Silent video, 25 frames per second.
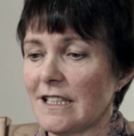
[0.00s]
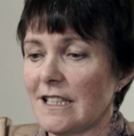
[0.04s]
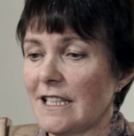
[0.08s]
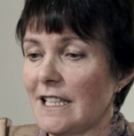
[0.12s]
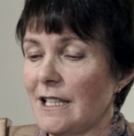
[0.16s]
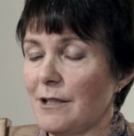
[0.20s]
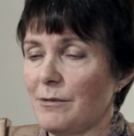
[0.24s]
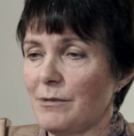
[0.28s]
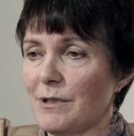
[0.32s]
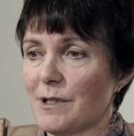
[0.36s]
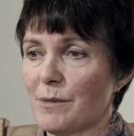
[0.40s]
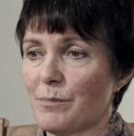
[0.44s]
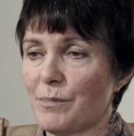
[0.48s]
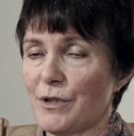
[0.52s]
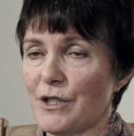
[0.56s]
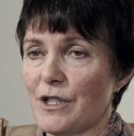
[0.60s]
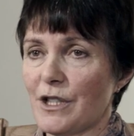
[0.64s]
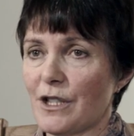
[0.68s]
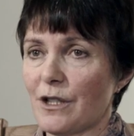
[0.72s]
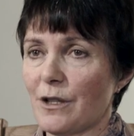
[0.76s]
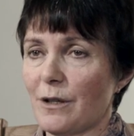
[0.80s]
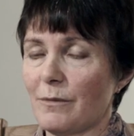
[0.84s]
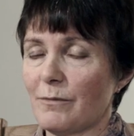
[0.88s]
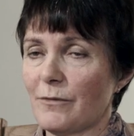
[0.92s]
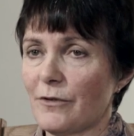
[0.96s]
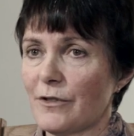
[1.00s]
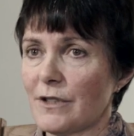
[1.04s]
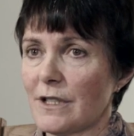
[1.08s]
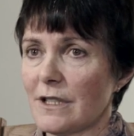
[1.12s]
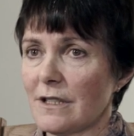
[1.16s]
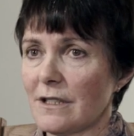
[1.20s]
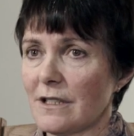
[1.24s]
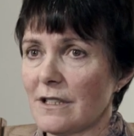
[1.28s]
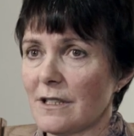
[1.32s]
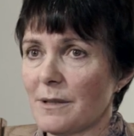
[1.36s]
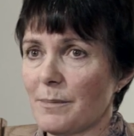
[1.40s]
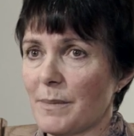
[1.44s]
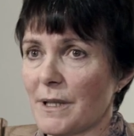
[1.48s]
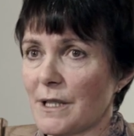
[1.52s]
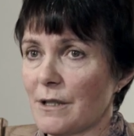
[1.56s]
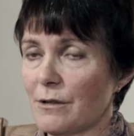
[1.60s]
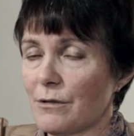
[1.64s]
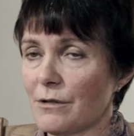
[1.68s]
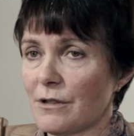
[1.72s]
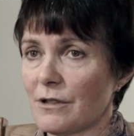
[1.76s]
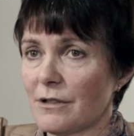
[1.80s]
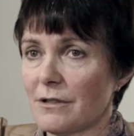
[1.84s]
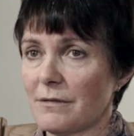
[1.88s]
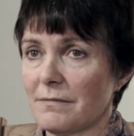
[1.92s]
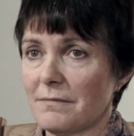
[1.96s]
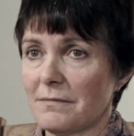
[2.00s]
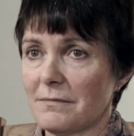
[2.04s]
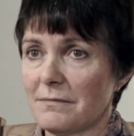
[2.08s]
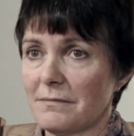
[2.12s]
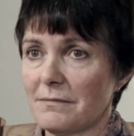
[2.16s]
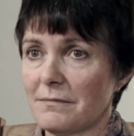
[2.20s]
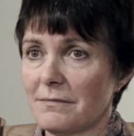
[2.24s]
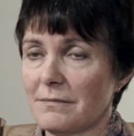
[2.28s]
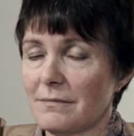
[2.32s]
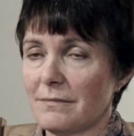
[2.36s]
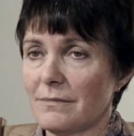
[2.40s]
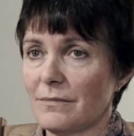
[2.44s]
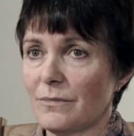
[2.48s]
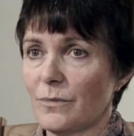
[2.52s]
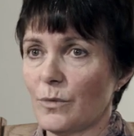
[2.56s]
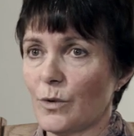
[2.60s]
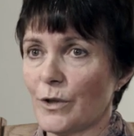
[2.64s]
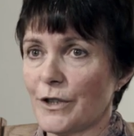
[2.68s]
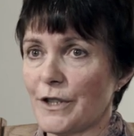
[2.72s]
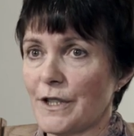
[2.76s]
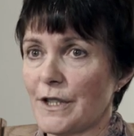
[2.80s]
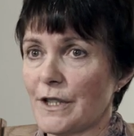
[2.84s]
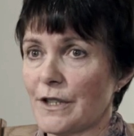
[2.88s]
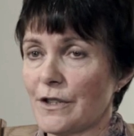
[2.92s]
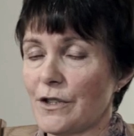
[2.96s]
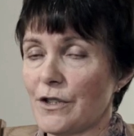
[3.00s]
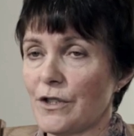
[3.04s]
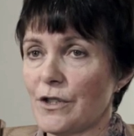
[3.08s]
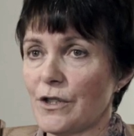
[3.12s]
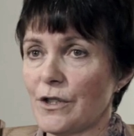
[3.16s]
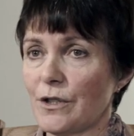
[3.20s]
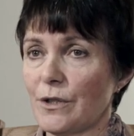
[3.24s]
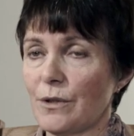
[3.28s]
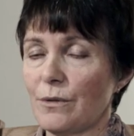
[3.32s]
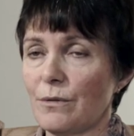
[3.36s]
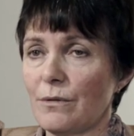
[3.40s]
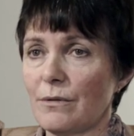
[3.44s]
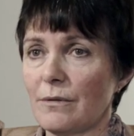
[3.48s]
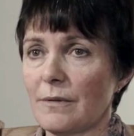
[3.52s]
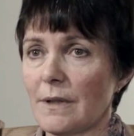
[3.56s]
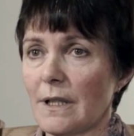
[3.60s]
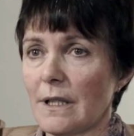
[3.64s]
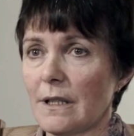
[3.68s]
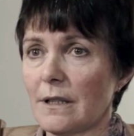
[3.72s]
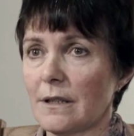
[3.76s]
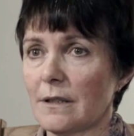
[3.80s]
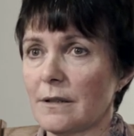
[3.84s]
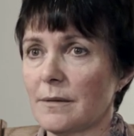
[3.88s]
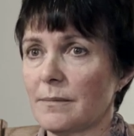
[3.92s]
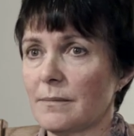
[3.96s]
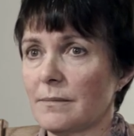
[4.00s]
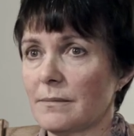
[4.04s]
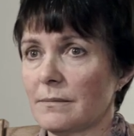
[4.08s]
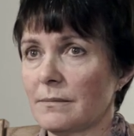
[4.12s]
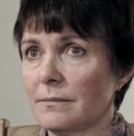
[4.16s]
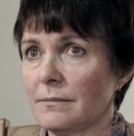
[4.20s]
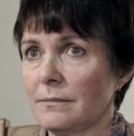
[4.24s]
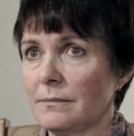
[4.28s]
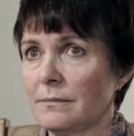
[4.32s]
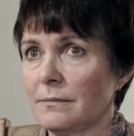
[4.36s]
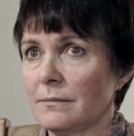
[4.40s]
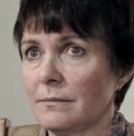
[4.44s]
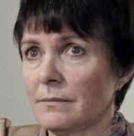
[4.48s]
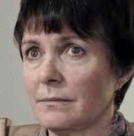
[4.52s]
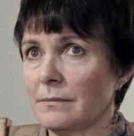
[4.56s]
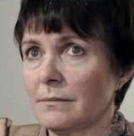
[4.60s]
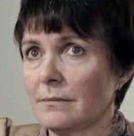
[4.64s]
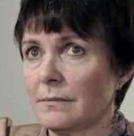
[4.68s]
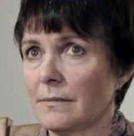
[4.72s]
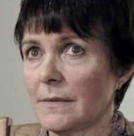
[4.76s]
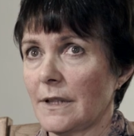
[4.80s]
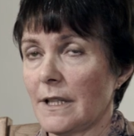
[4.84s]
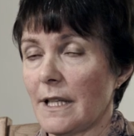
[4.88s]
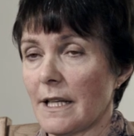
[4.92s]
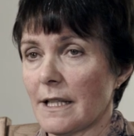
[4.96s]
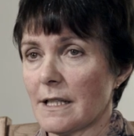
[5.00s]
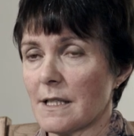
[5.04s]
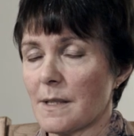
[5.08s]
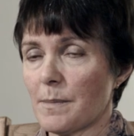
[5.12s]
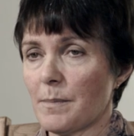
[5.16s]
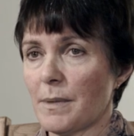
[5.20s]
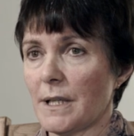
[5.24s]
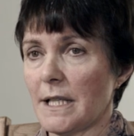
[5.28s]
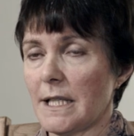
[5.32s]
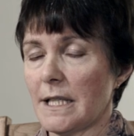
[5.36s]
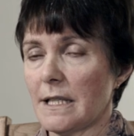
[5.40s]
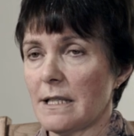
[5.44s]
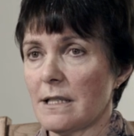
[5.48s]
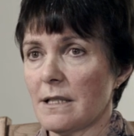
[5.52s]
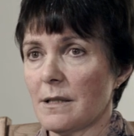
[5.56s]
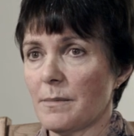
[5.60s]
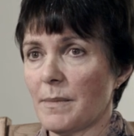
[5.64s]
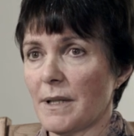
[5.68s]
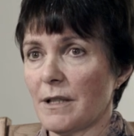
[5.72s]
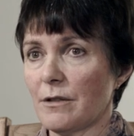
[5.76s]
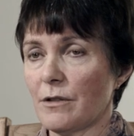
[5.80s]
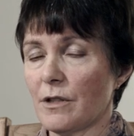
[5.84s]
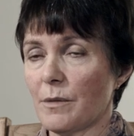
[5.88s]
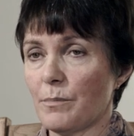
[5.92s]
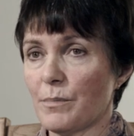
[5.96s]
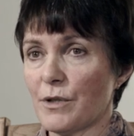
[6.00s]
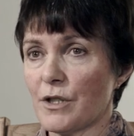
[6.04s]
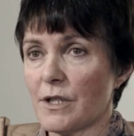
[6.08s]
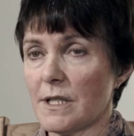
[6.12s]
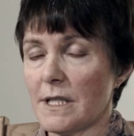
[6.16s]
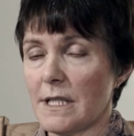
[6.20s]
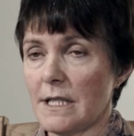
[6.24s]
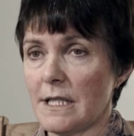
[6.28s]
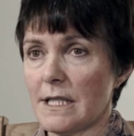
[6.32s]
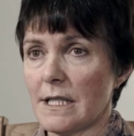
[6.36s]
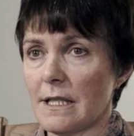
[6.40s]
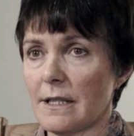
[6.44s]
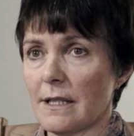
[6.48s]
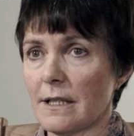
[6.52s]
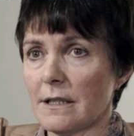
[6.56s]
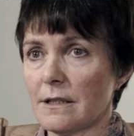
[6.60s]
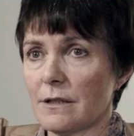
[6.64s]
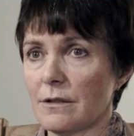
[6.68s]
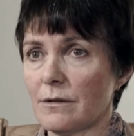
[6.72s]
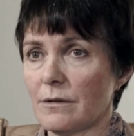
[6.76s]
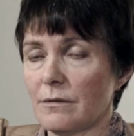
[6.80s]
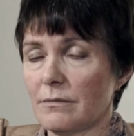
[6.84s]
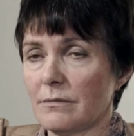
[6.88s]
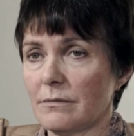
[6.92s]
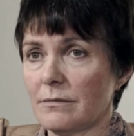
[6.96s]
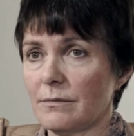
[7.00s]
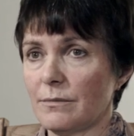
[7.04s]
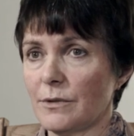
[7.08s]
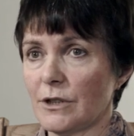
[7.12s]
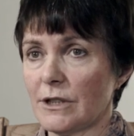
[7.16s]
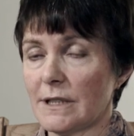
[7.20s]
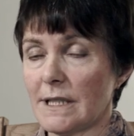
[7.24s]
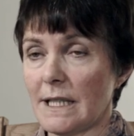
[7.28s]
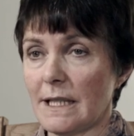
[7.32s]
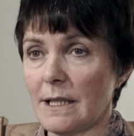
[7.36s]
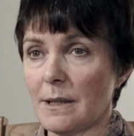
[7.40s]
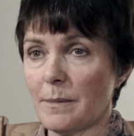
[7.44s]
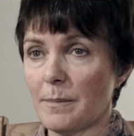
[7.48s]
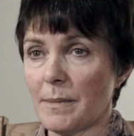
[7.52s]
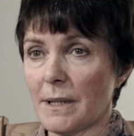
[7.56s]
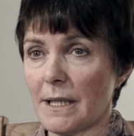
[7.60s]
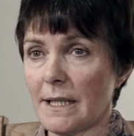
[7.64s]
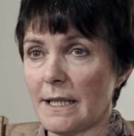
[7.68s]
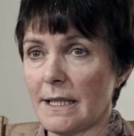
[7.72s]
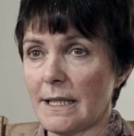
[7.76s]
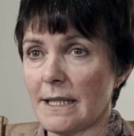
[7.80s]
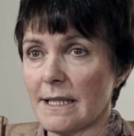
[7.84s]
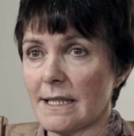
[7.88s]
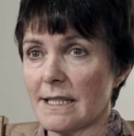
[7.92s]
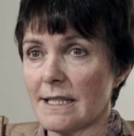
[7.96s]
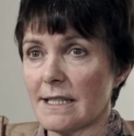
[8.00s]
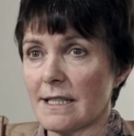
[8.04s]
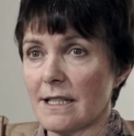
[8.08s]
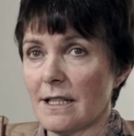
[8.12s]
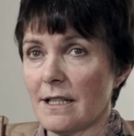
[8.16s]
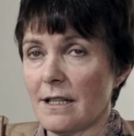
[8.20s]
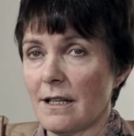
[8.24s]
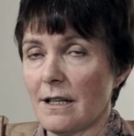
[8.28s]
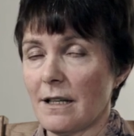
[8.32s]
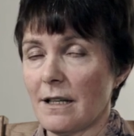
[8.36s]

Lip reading: he was pretty confident about what he could do. He explained about the procedure that would take place.